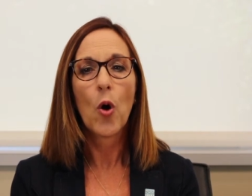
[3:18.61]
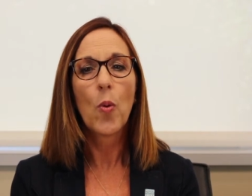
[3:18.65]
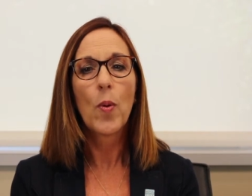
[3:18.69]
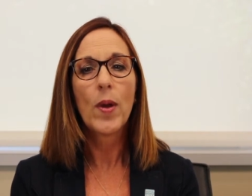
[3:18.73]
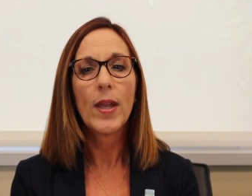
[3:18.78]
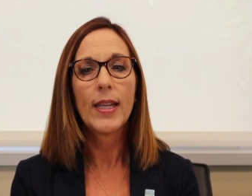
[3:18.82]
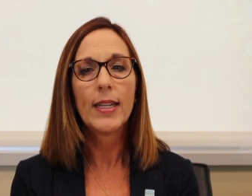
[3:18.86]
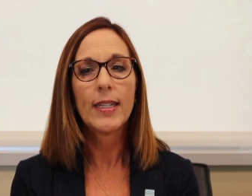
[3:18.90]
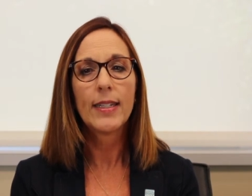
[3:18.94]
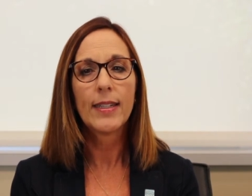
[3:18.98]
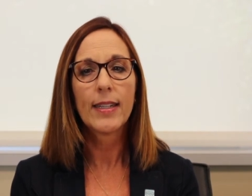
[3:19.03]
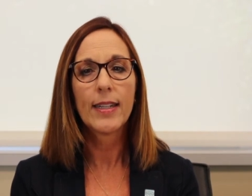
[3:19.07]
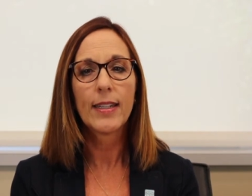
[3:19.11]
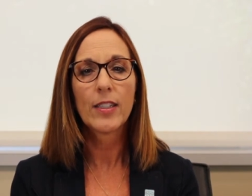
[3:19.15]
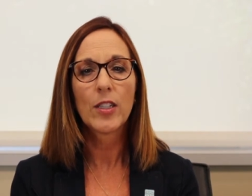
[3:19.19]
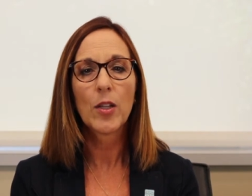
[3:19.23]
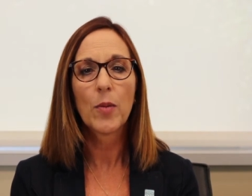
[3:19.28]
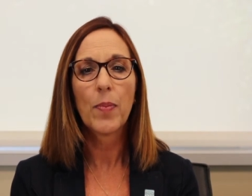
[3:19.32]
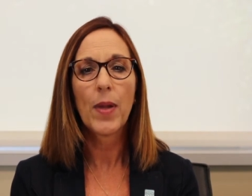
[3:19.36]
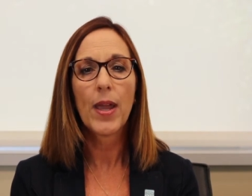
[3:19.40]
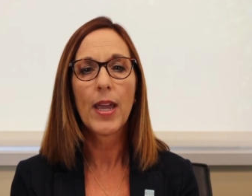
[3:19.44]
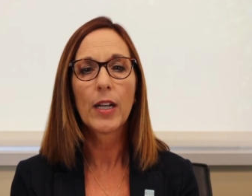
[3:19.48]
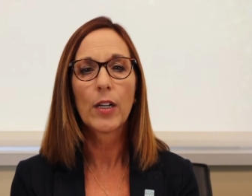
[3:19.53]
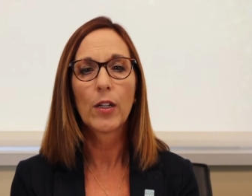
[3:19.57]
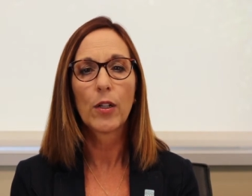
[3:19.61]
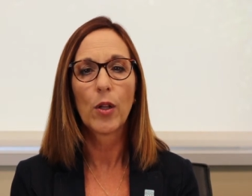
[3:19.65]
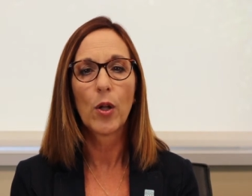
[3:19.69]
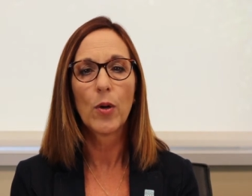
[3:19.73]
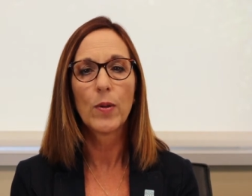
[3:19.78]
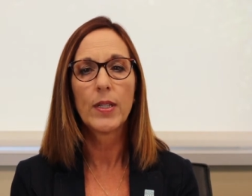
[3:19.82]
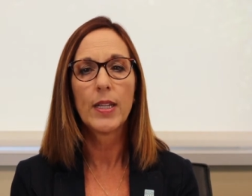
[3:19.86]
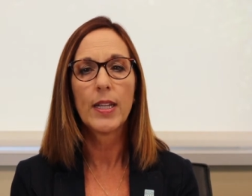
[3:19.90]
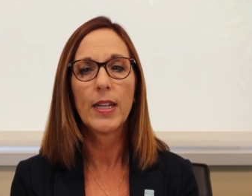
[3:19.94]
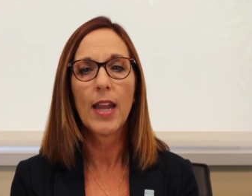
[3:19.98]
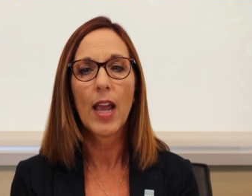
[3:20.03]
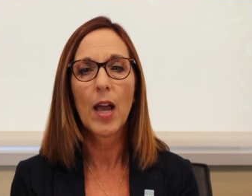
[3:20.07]
We anticipate
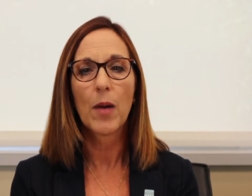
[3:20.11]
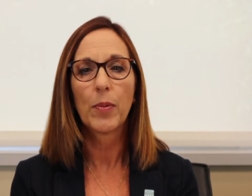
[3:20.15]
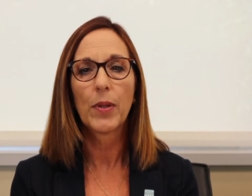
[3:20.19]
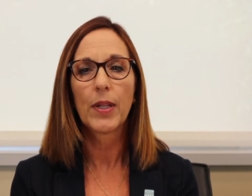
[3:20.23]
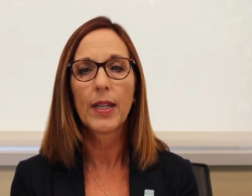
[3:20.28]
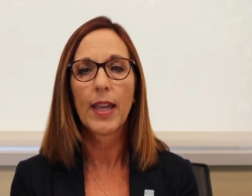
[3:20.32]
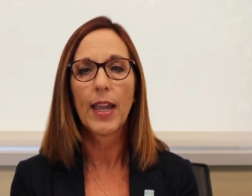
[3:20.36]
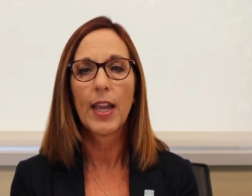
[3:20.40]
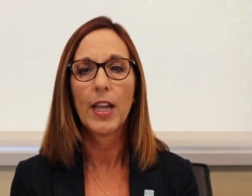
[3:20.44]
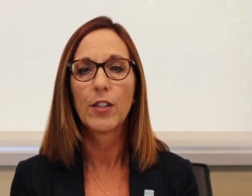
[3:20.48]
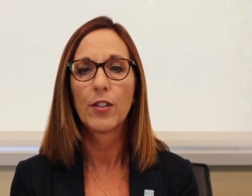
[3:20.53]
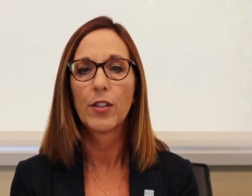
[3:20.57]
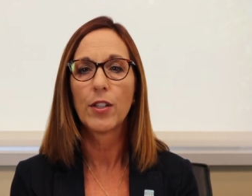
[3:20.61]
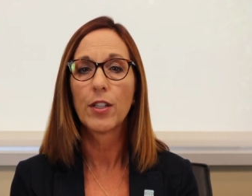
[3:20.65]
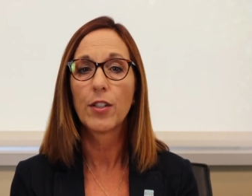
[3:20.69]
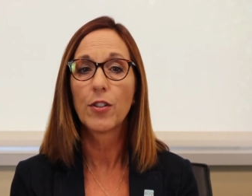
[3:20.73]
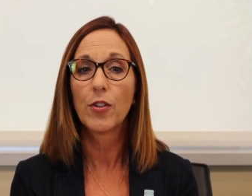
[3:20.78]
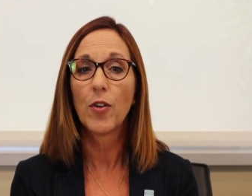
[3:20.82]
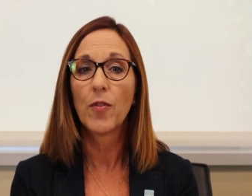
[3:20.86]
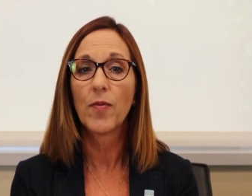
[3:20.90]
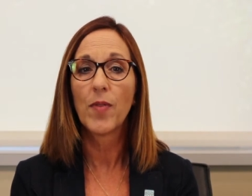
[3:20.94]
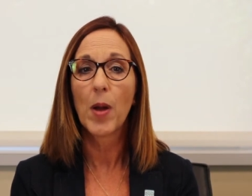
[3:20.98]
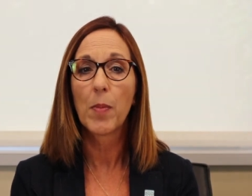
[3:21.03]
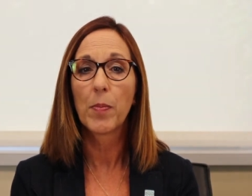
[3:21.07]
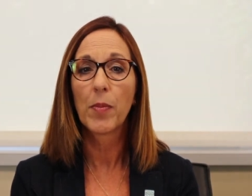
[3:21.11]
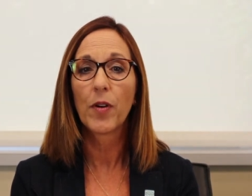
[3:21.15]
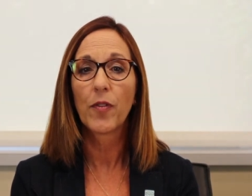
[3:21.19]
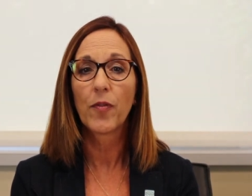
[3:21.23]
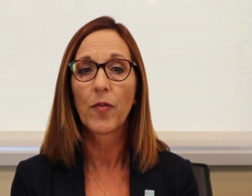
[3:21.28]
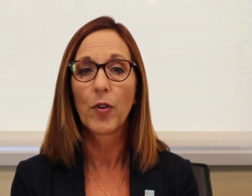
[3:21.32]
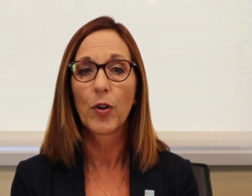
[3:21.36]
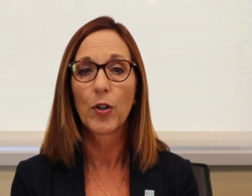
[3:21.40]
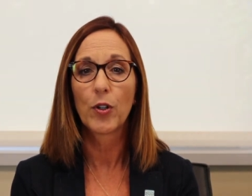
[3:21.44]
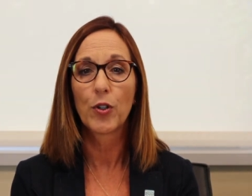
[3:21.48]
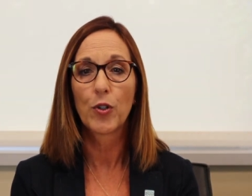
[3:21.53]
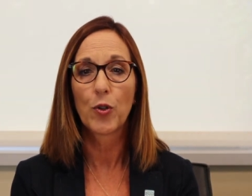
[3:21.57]
closing applications November
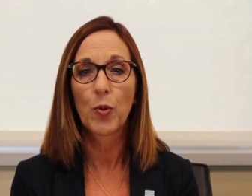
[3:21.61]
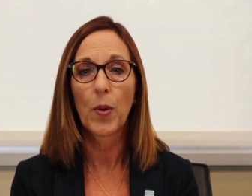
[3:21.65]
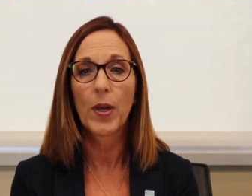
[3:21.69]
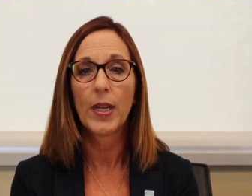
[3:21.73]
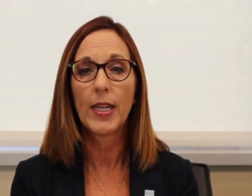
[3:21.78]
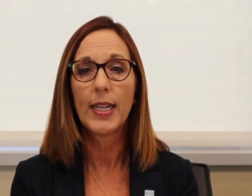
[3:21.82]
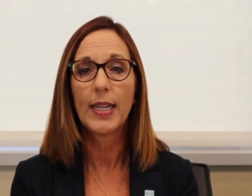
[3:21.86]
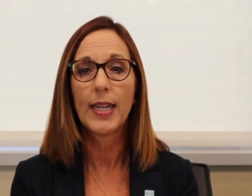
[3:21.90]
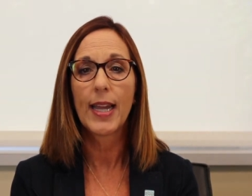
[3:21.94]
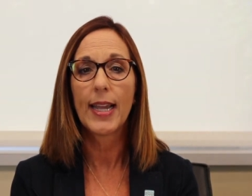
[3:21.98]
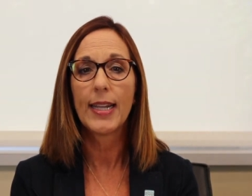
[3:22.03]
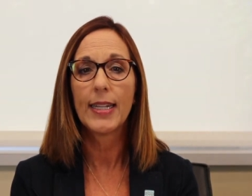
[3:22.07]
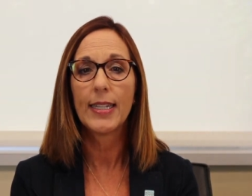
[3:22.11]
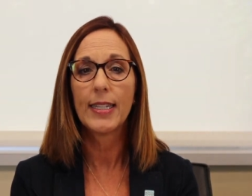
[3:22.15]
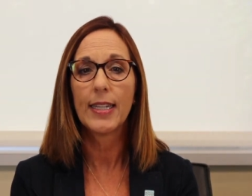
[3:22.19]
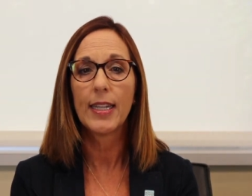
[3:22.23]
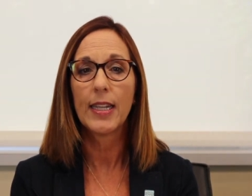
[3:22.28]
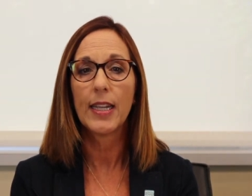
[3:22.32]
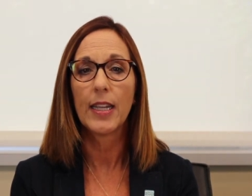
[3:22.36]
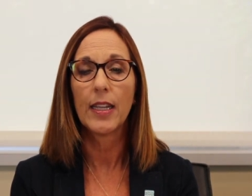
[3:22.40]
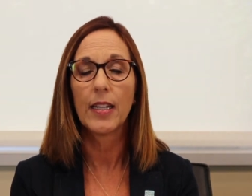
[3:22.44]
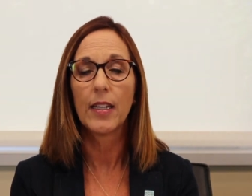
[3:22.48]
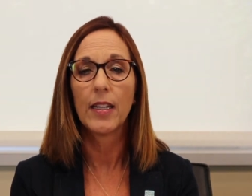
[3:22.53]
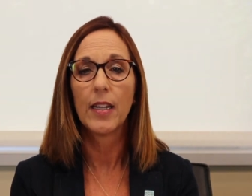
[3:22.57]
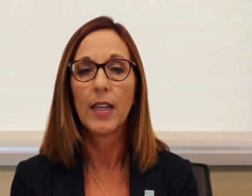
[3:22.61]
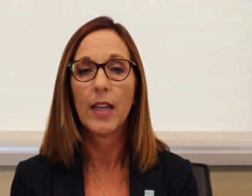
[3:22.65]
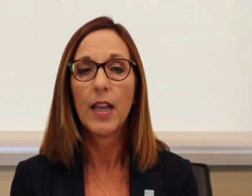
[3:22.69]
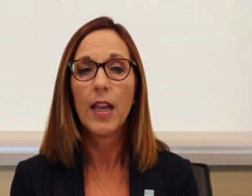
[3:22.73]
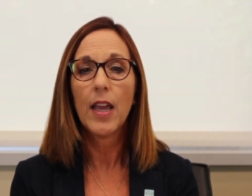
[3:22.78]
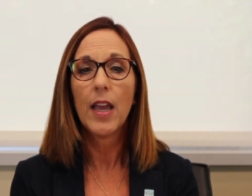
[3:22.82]
1st, 2019.